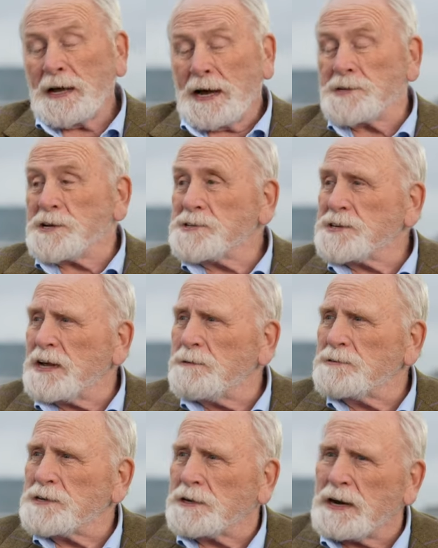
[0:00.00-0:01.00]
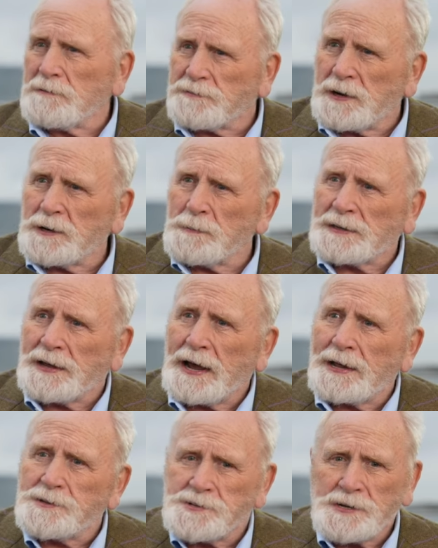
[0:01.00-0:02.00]
as I say, he was a great friend of my
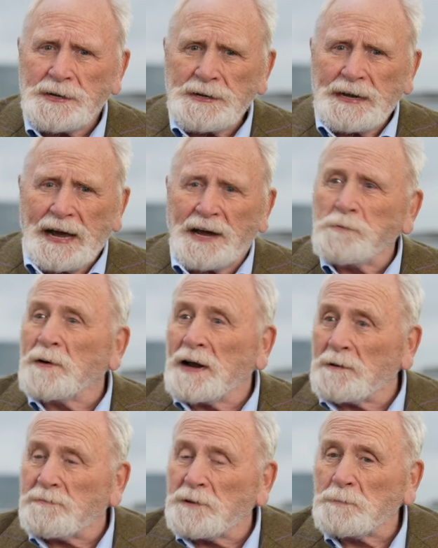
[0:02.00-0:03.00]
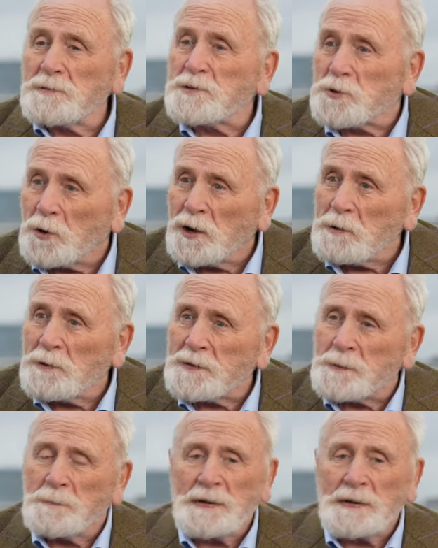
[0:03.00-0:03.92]
dad's. And when I filmed Troy with him,